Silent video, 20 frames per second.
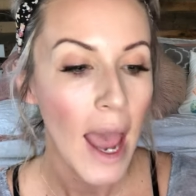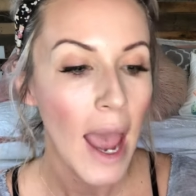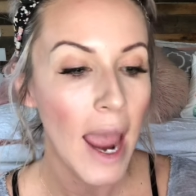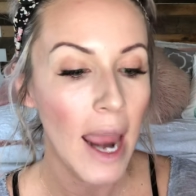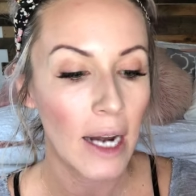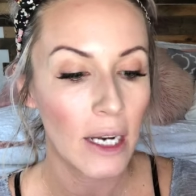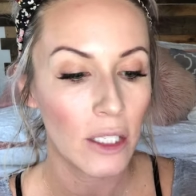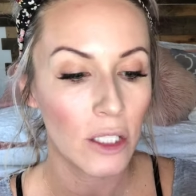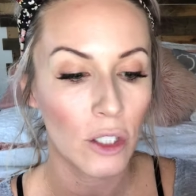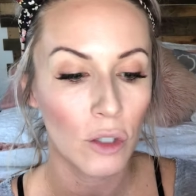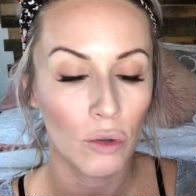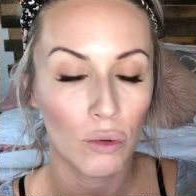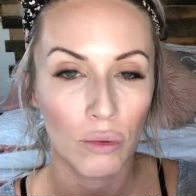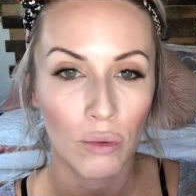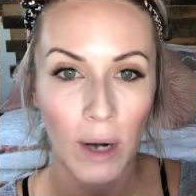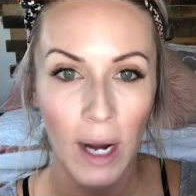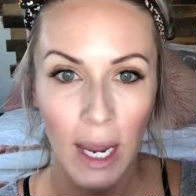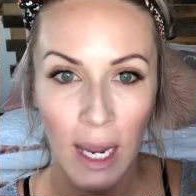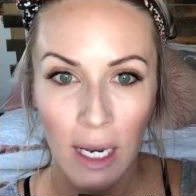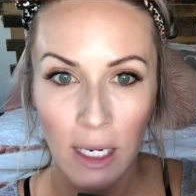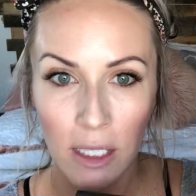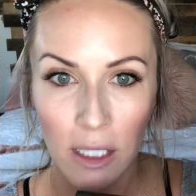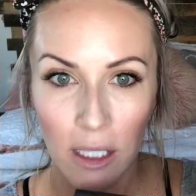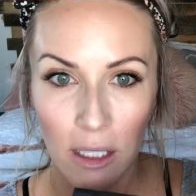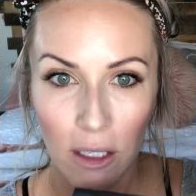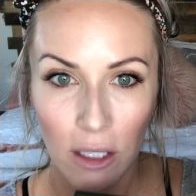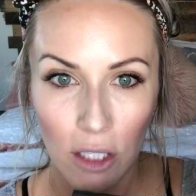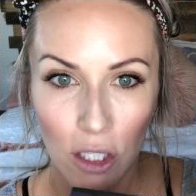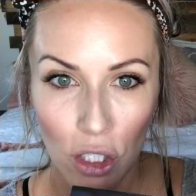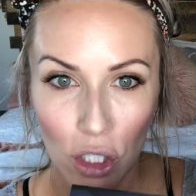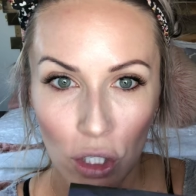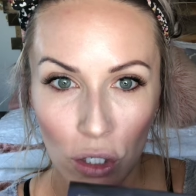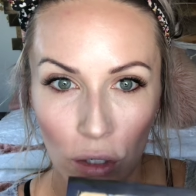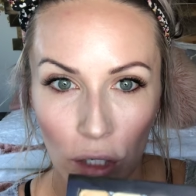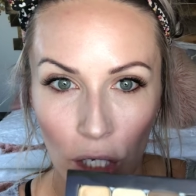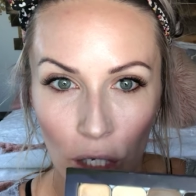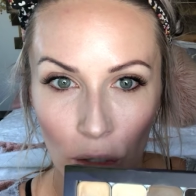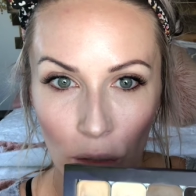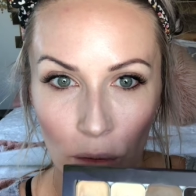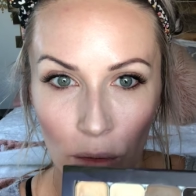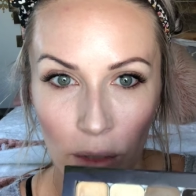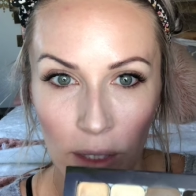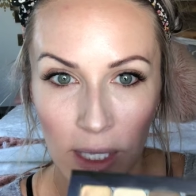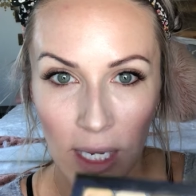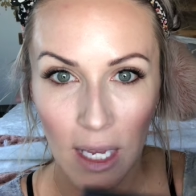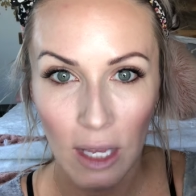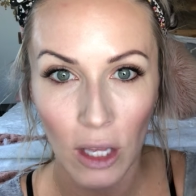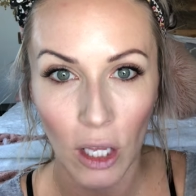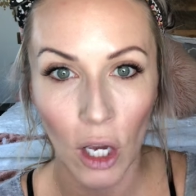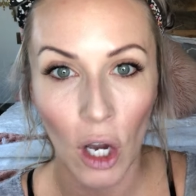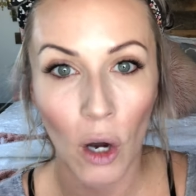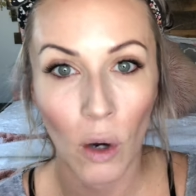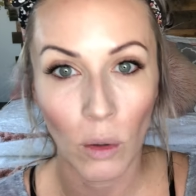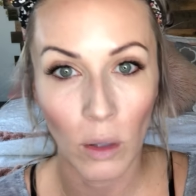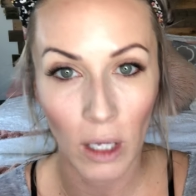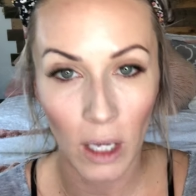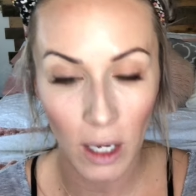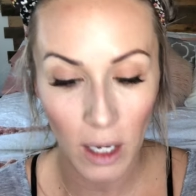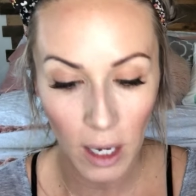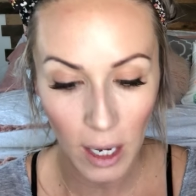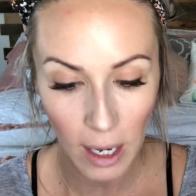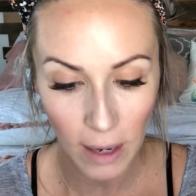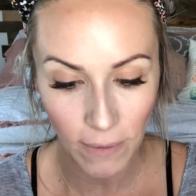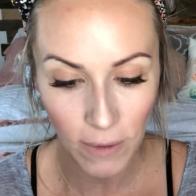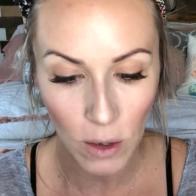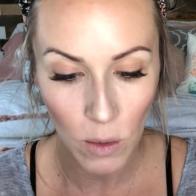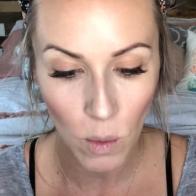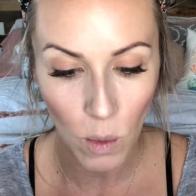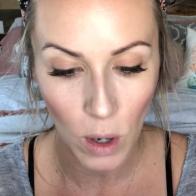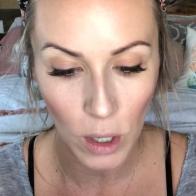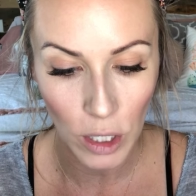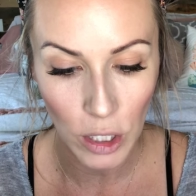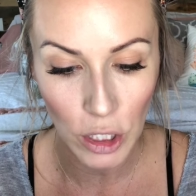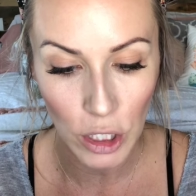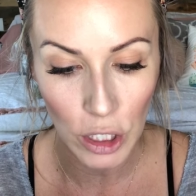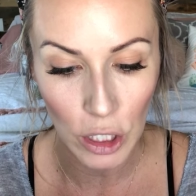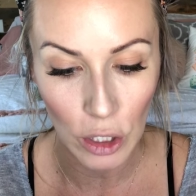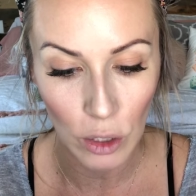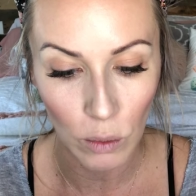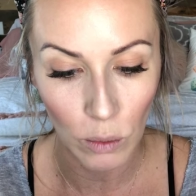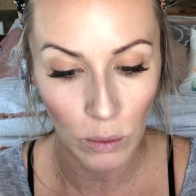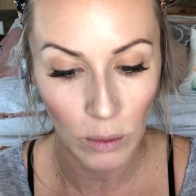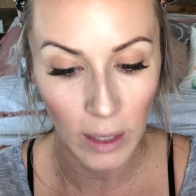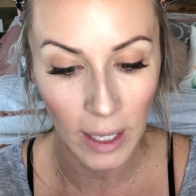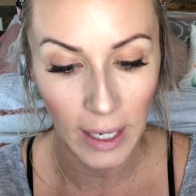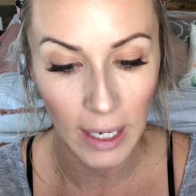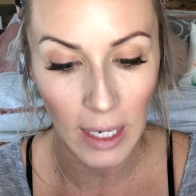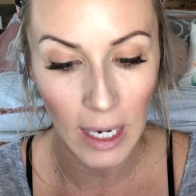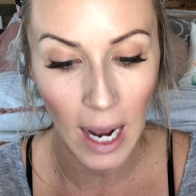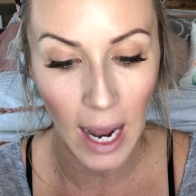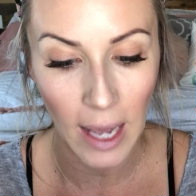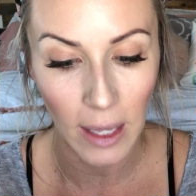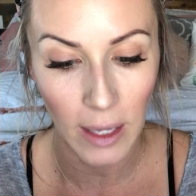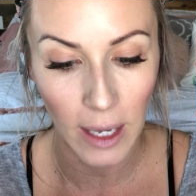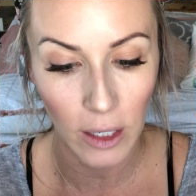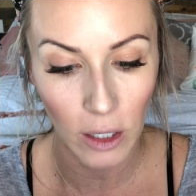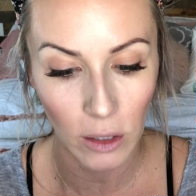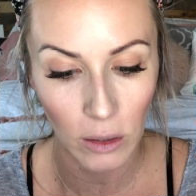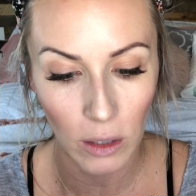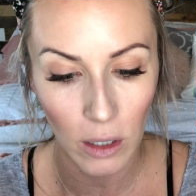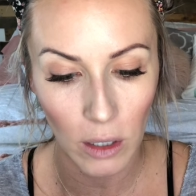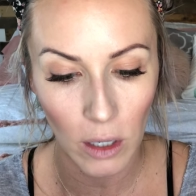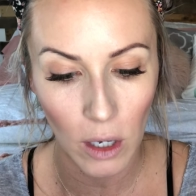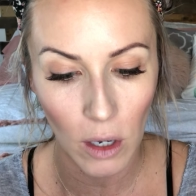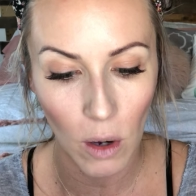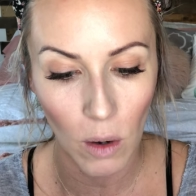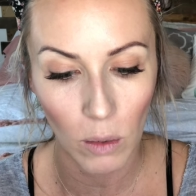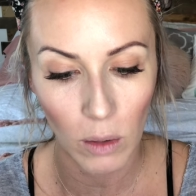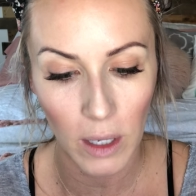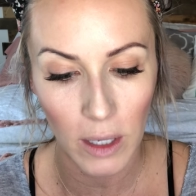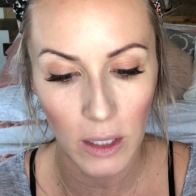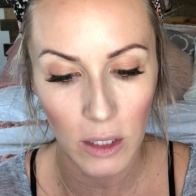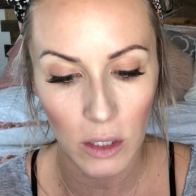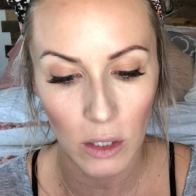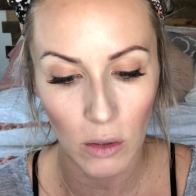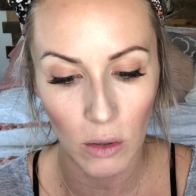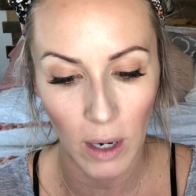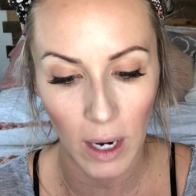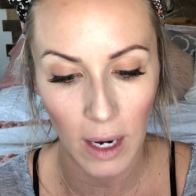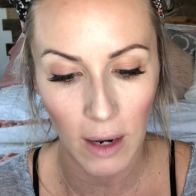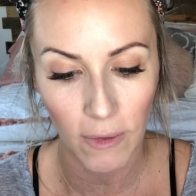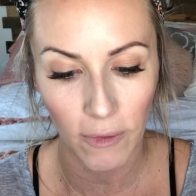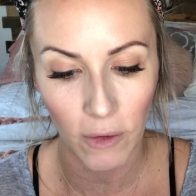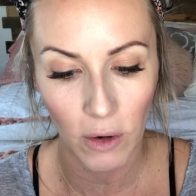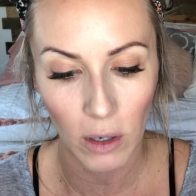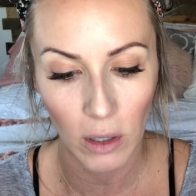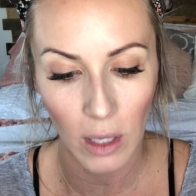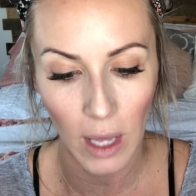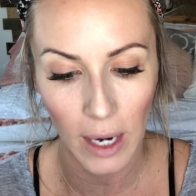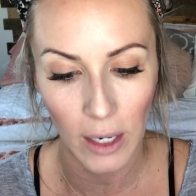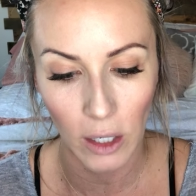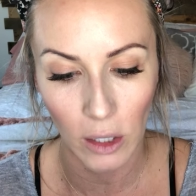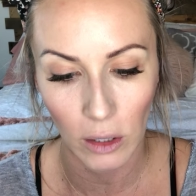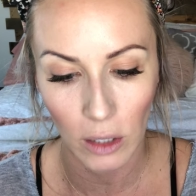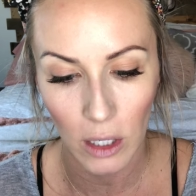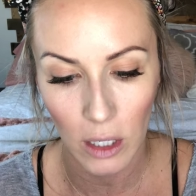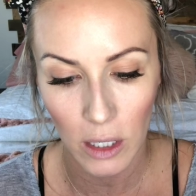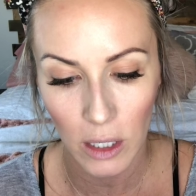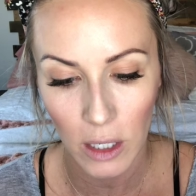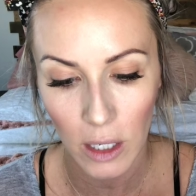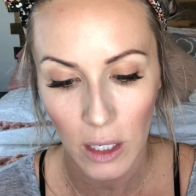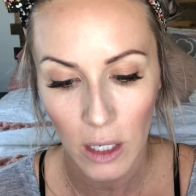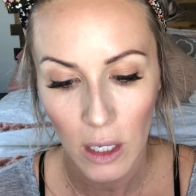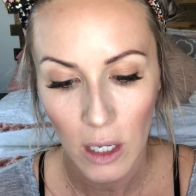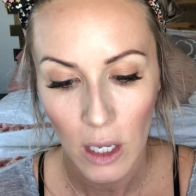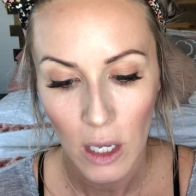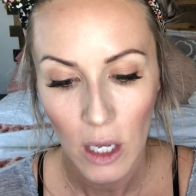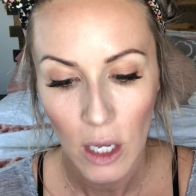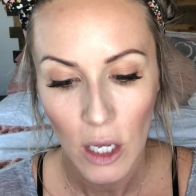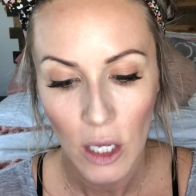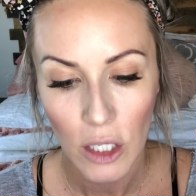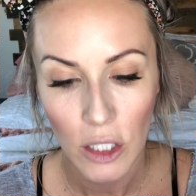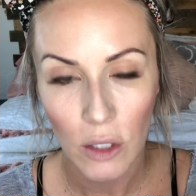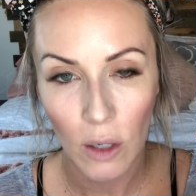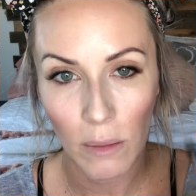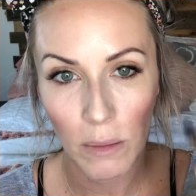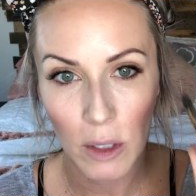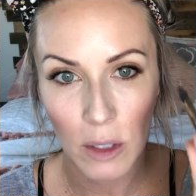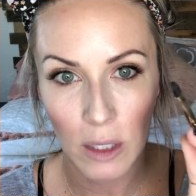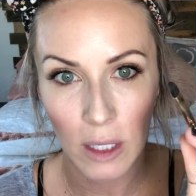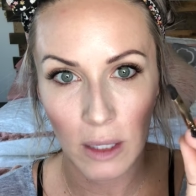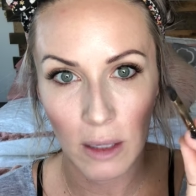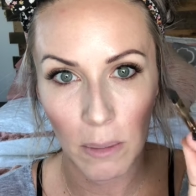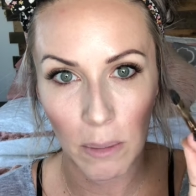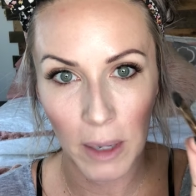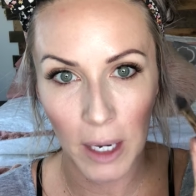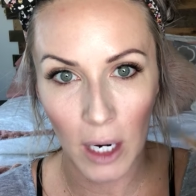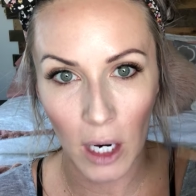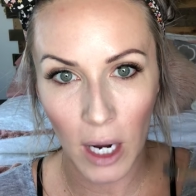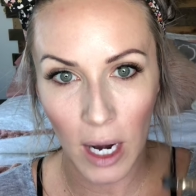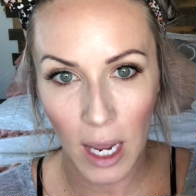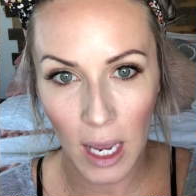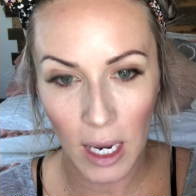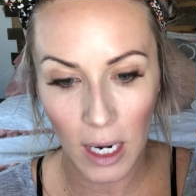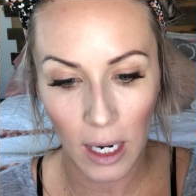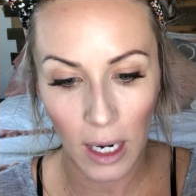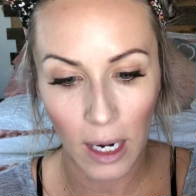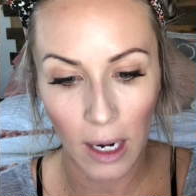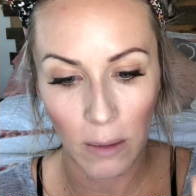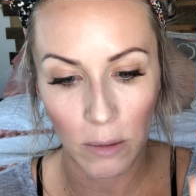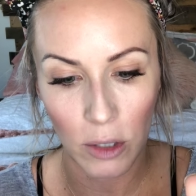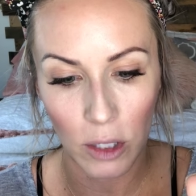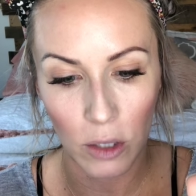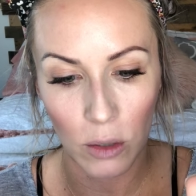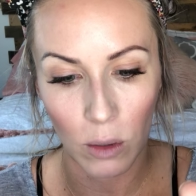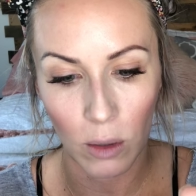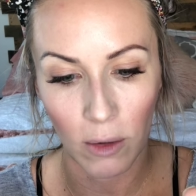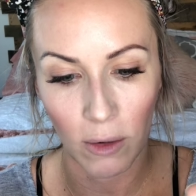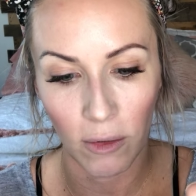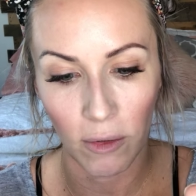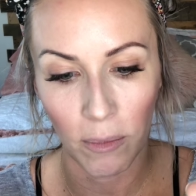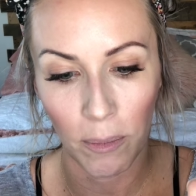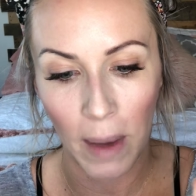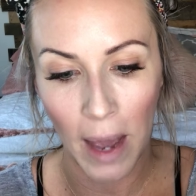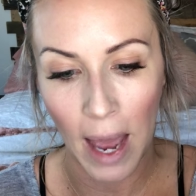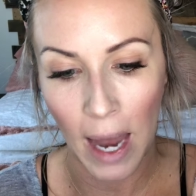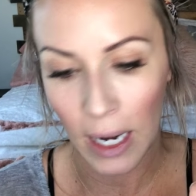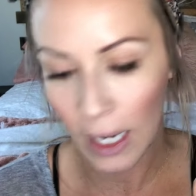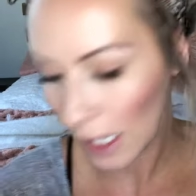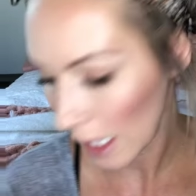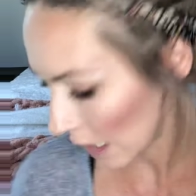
It is great to use in the Cola if you want to do like an eyeliner look. Cola is great for a liner look. So I'm using the bigger end and I'm just sort of patting